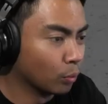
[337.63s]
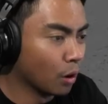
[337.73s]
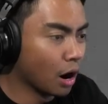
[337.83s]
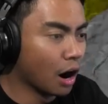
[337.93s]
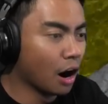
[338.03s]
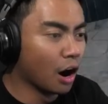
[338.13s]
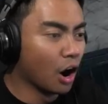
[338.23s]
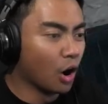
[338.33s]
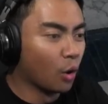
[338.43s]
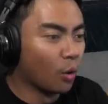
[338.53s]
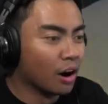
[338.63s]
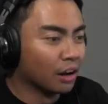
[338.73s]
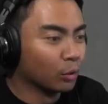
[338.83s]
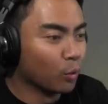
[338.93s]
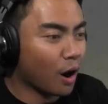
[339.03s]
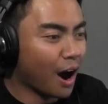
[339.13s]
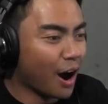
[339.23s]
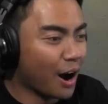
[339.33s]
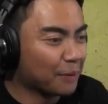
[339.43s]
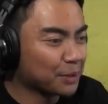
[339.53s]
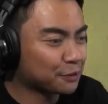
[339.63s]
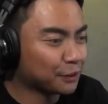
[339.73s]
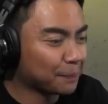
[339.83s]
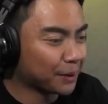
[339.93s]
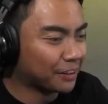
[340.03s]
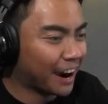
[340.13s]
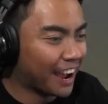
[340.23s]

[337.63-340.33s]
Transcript: Whoa, what? Whoa! Can you flip? Whoa, I'm hey, just flipping